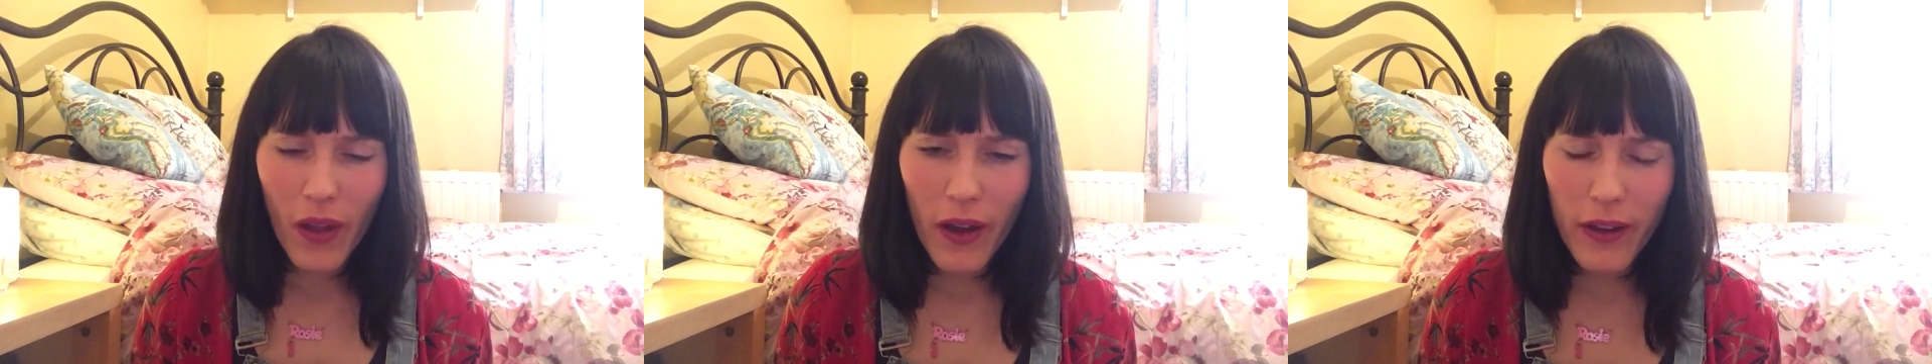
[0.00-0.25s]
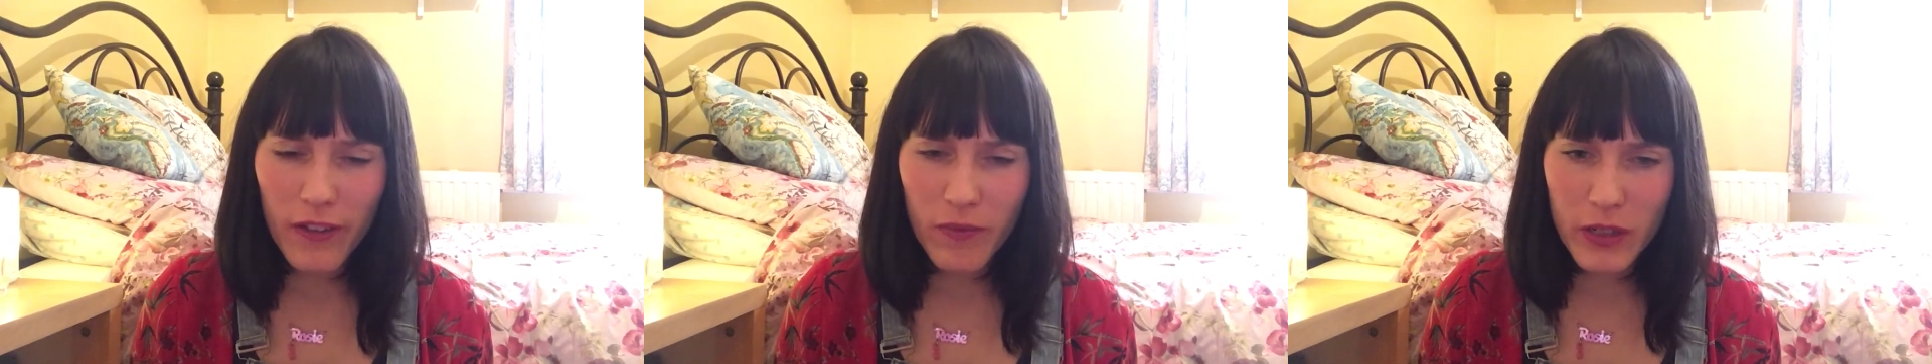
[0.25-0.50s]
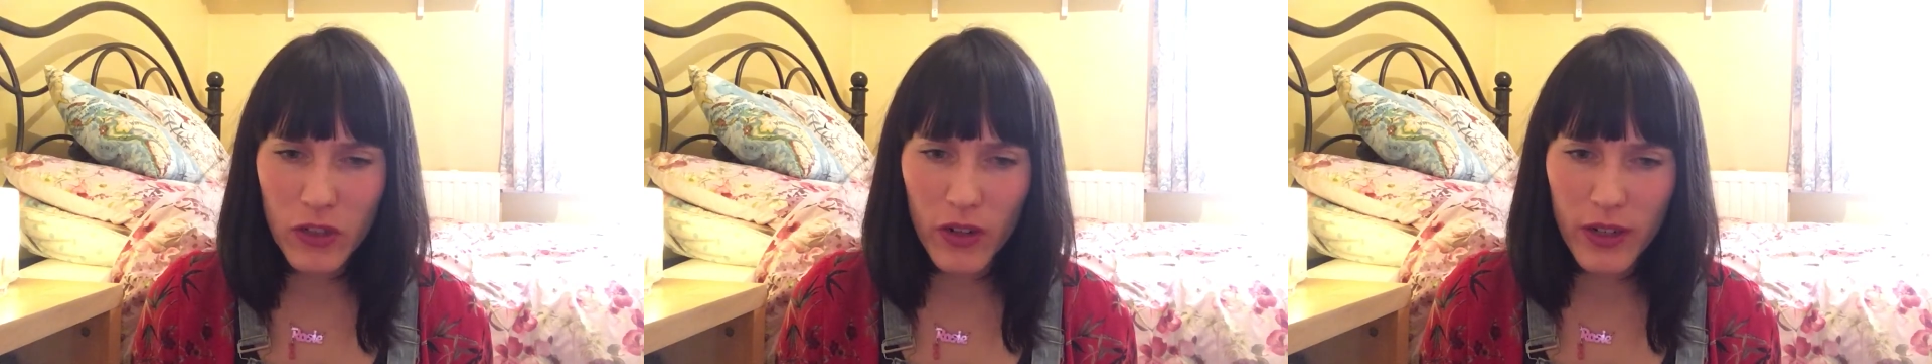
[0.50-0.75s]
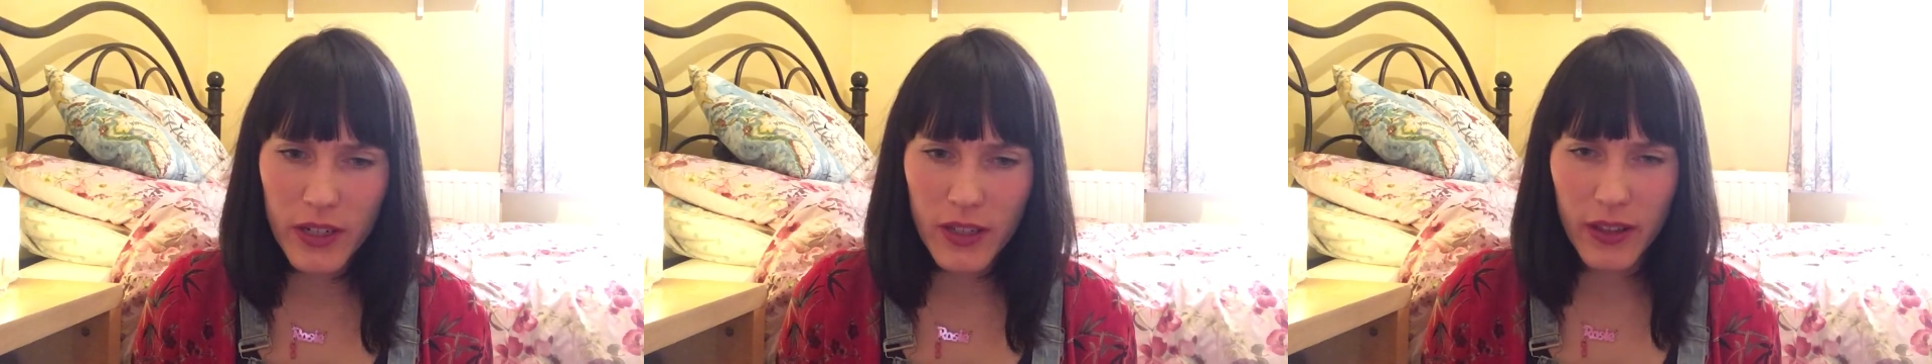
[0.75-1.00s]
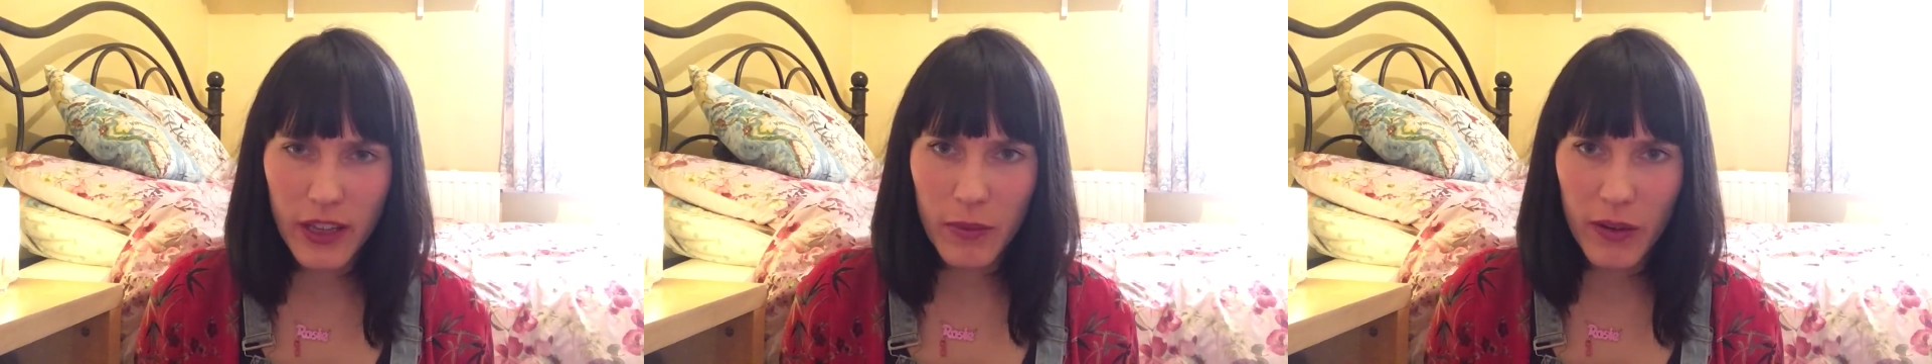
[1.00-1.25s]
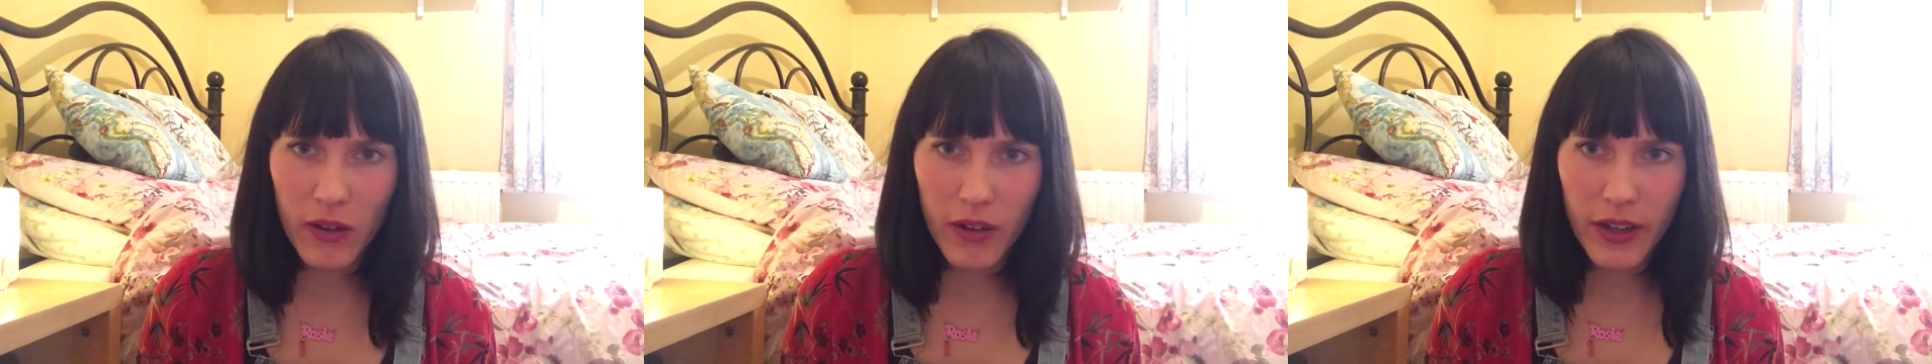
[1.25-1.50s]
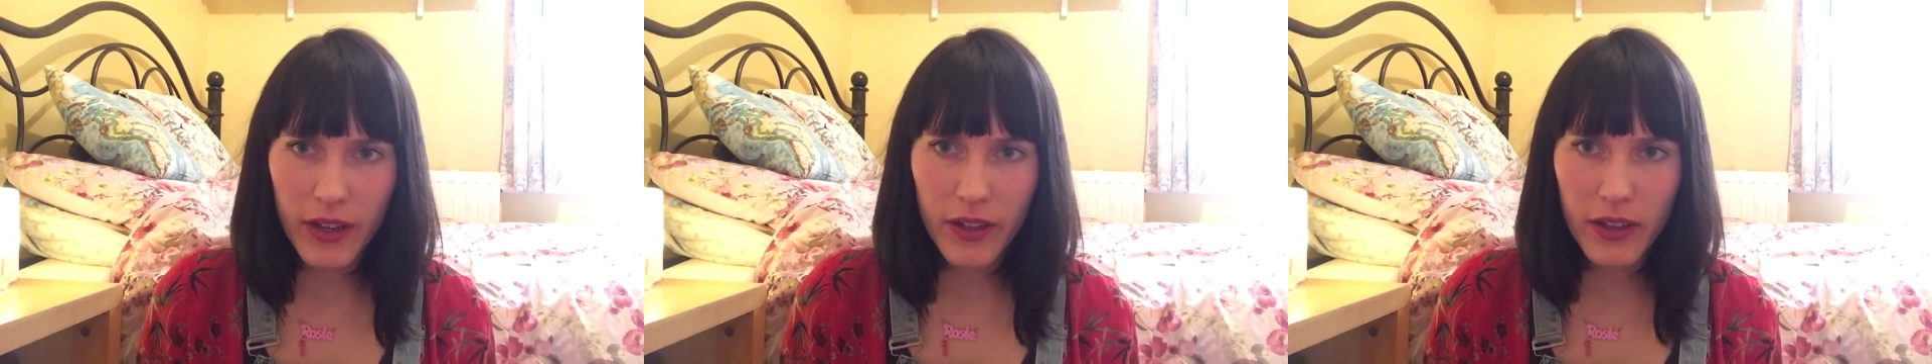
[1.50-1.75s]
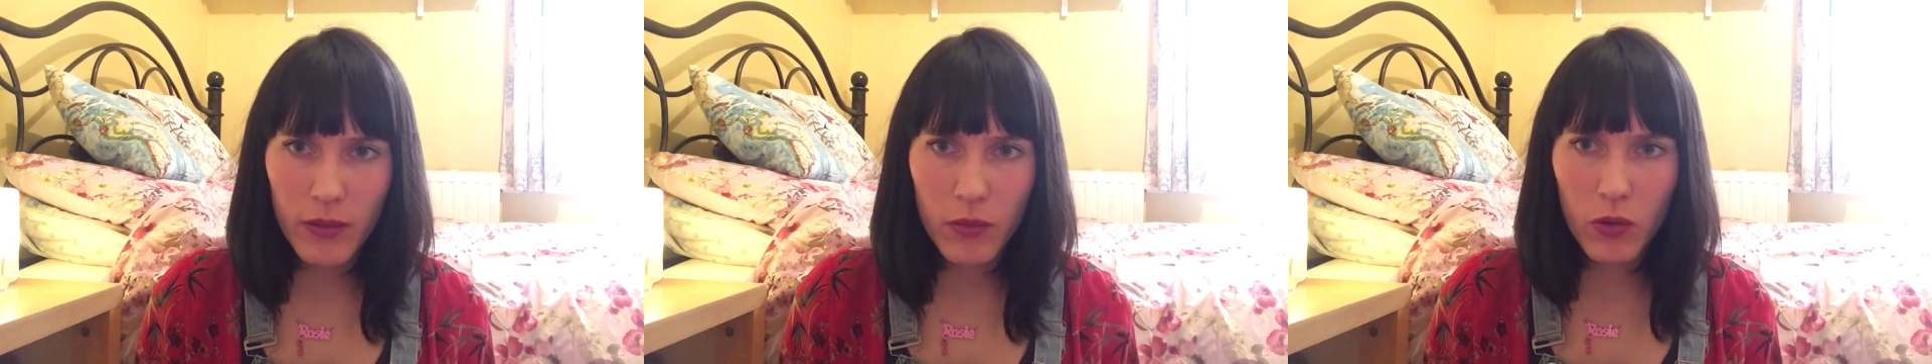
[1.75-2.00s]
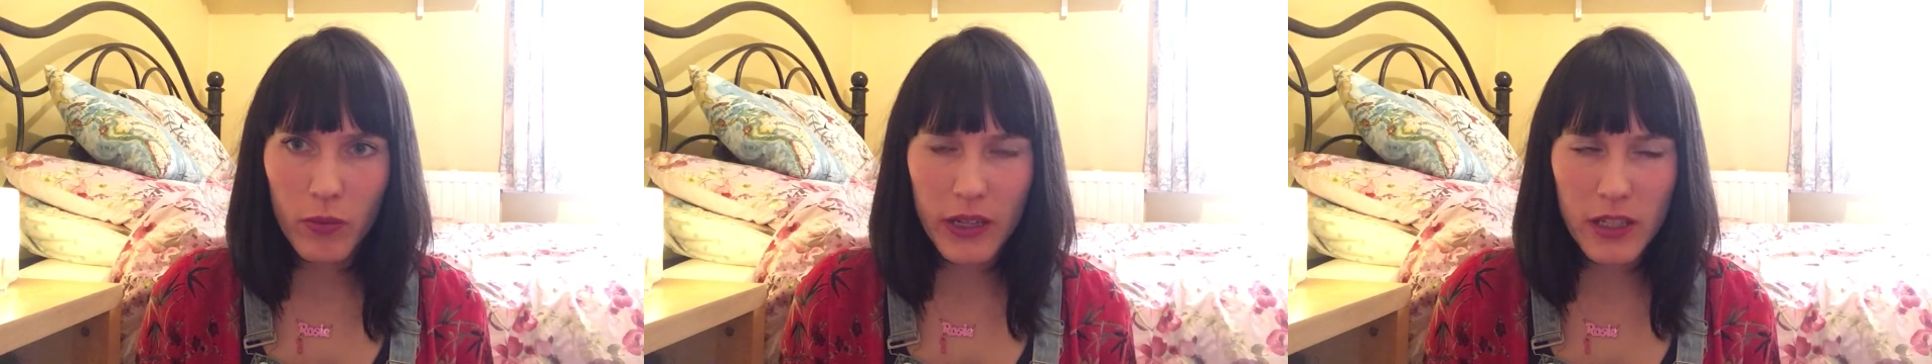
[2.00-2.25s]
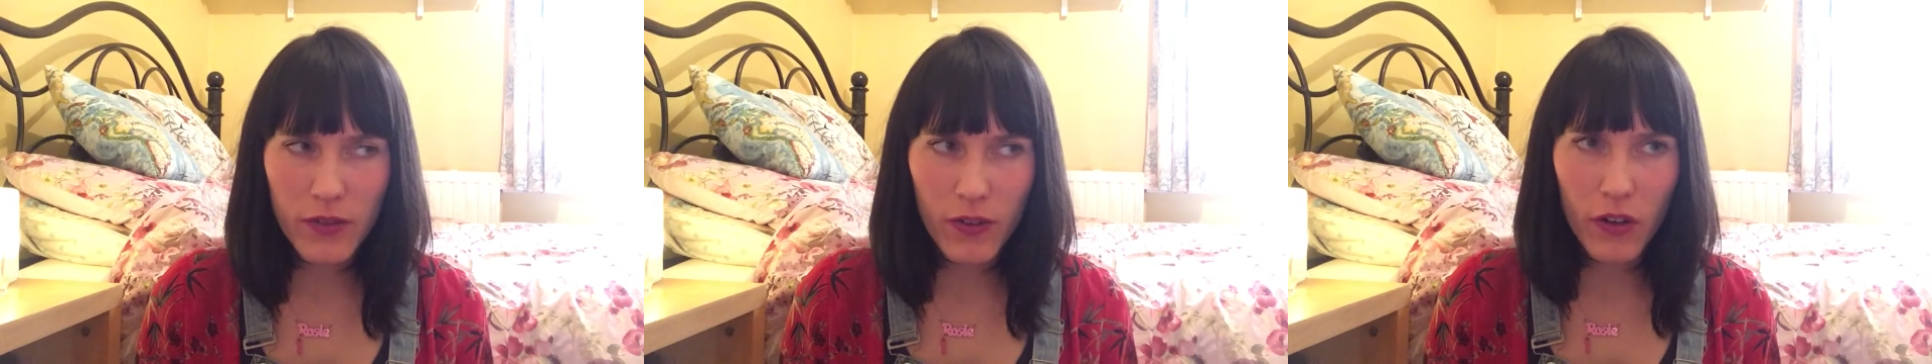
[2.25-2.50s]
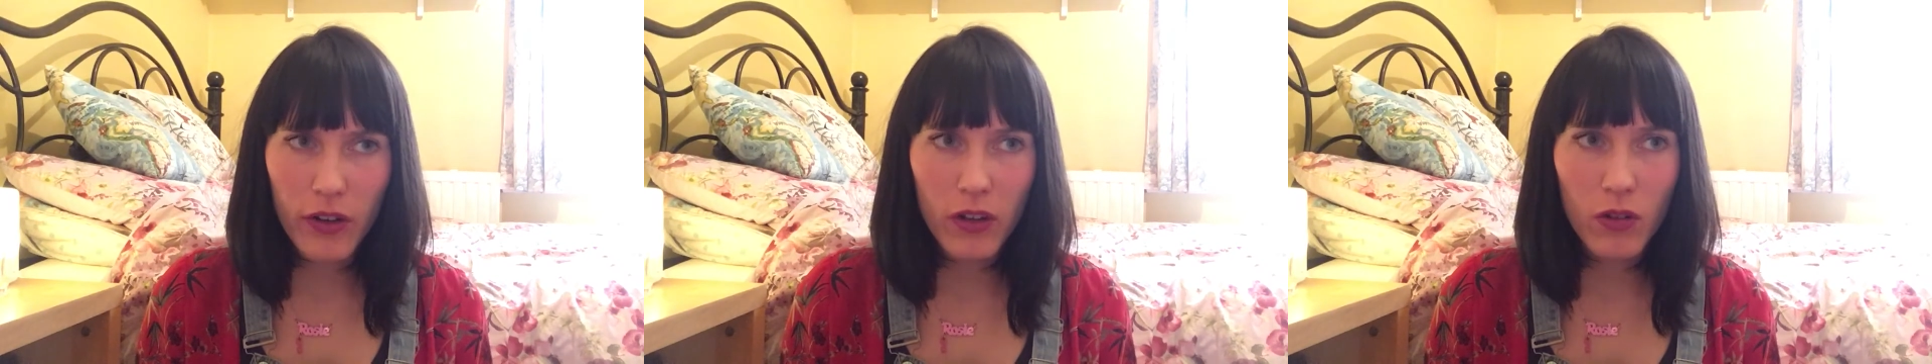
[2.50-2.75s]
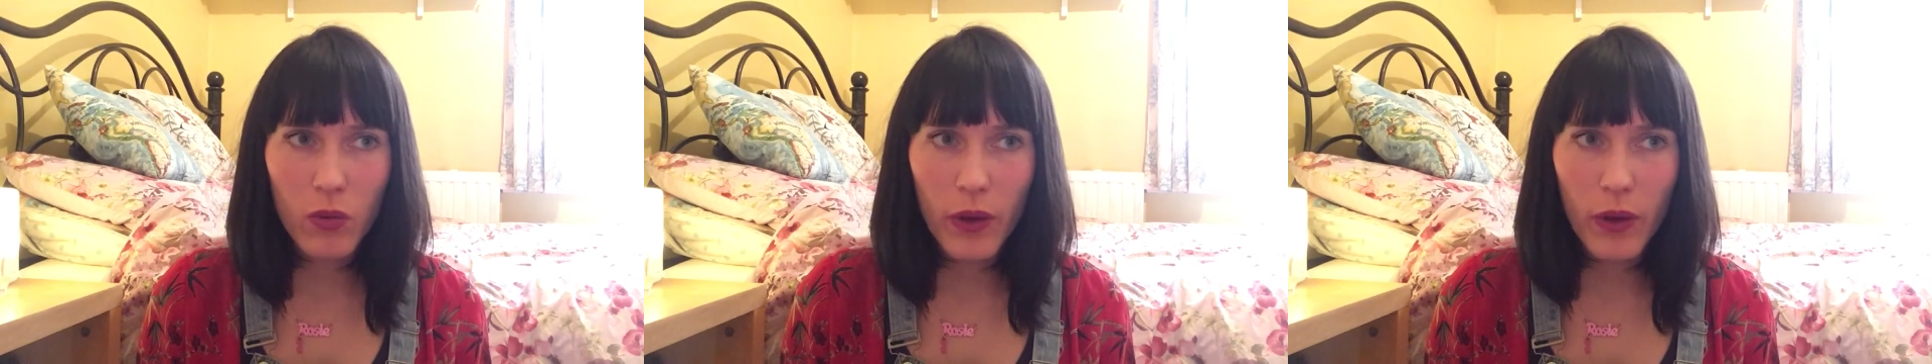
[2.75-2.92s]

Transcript: And I've been trying to think about it in a more metaphorical